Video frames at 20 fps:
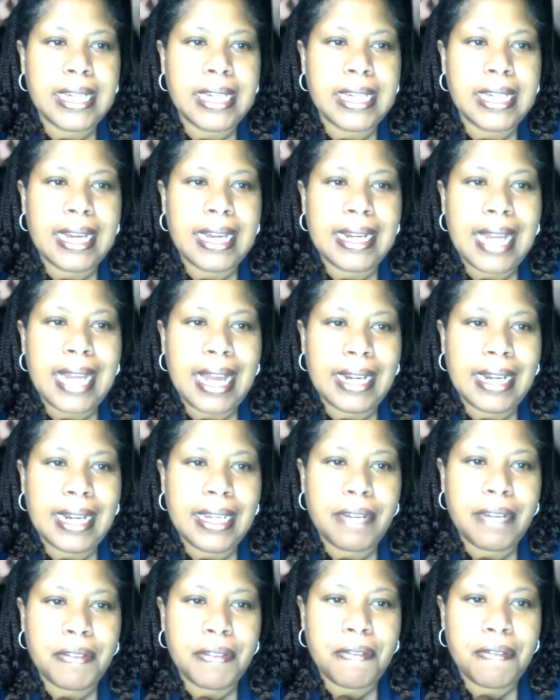and any
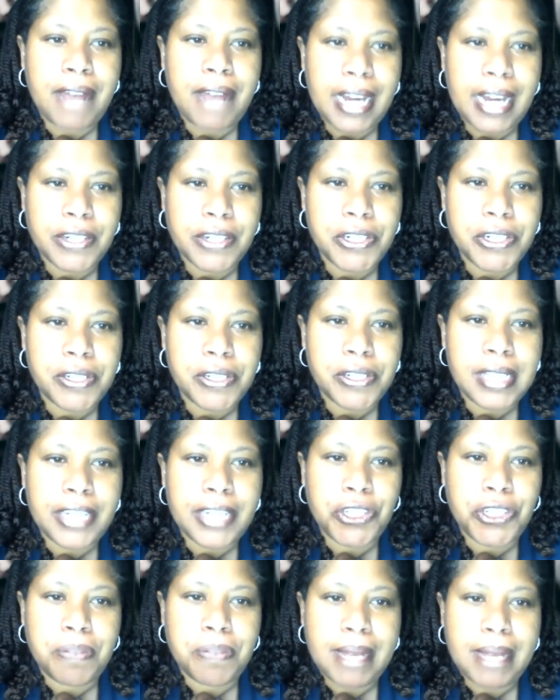of the factors
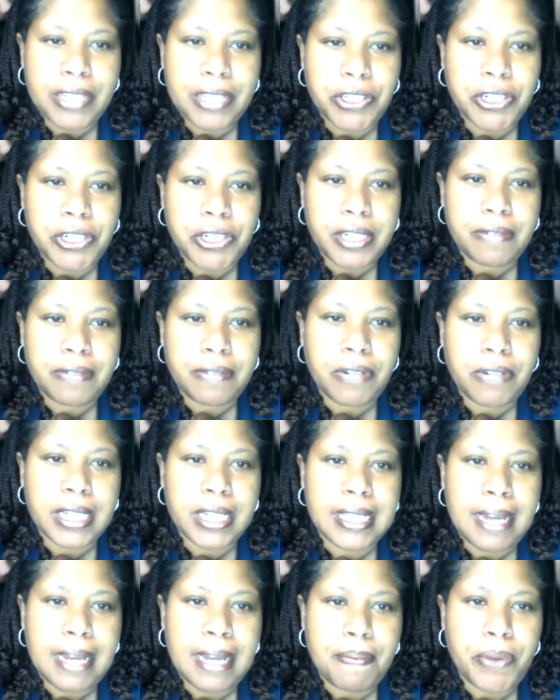that you measured? For
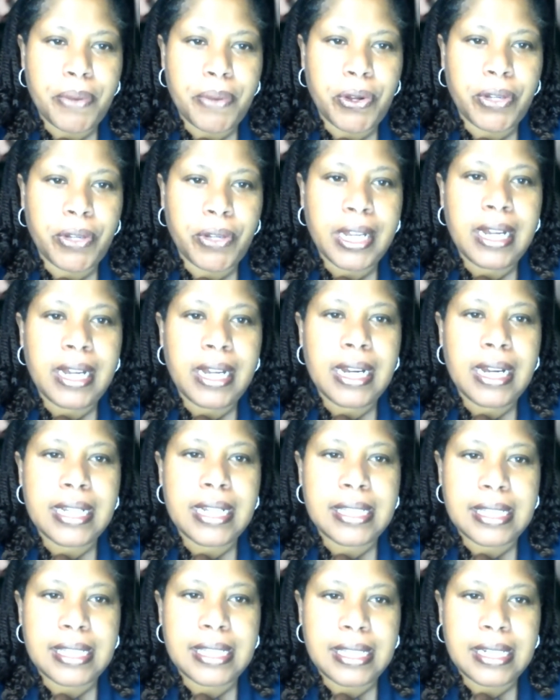example,
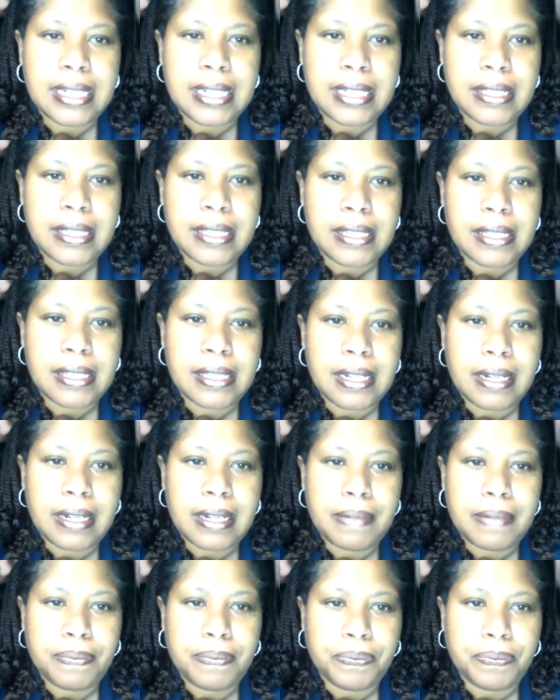assistants,
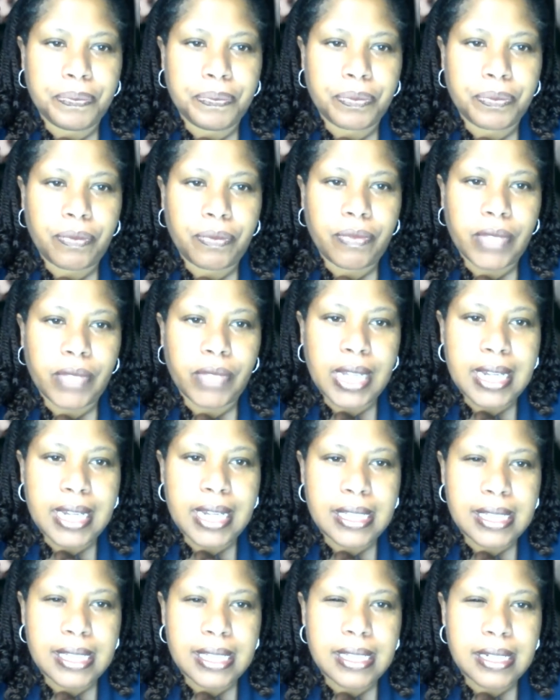um,
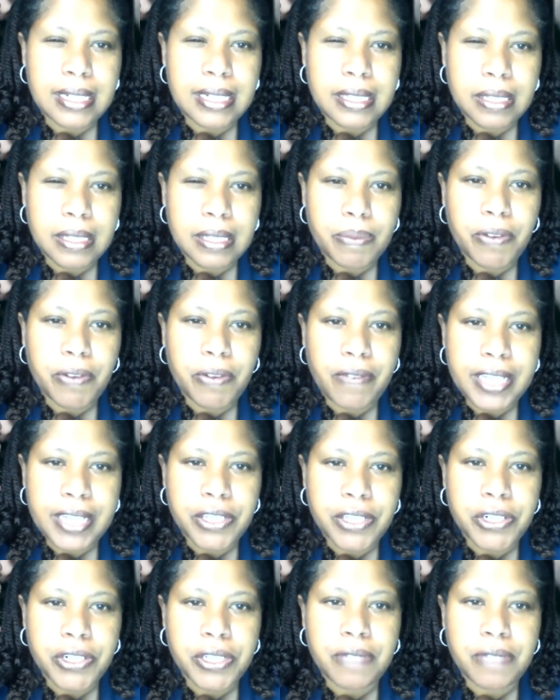assistants
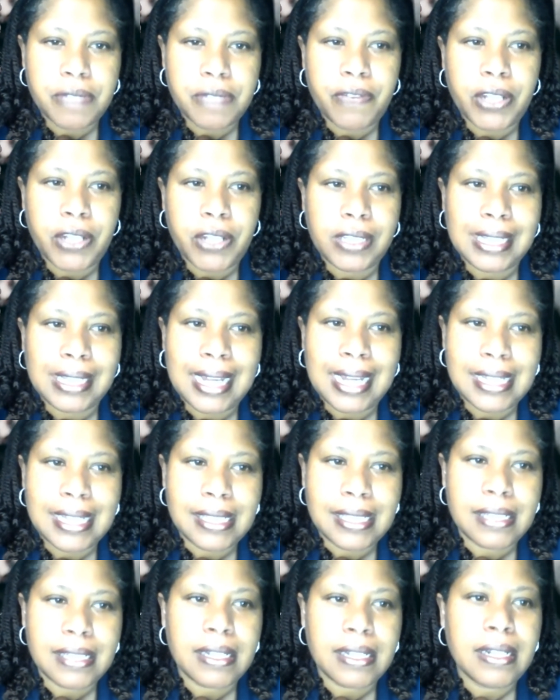professors felt
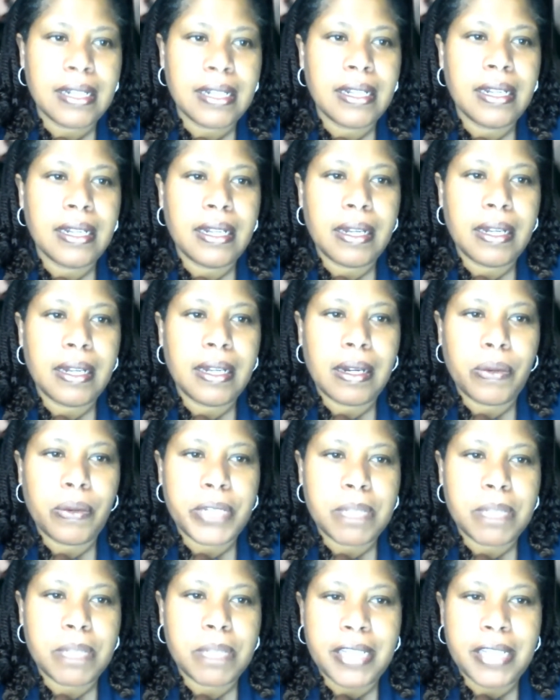less
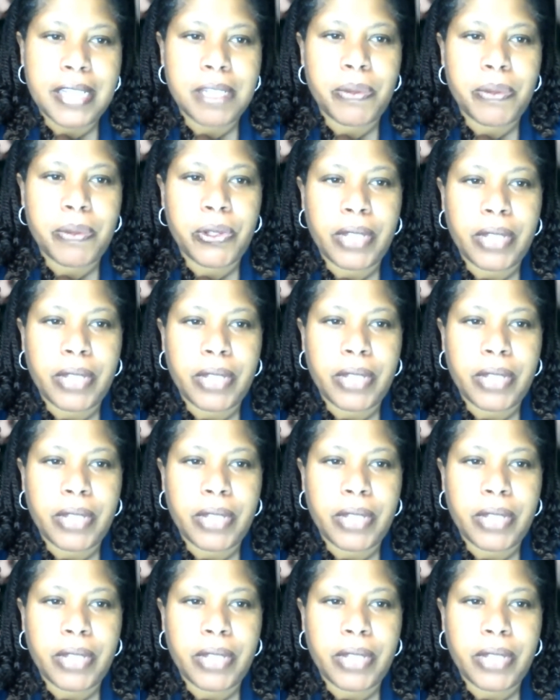responsible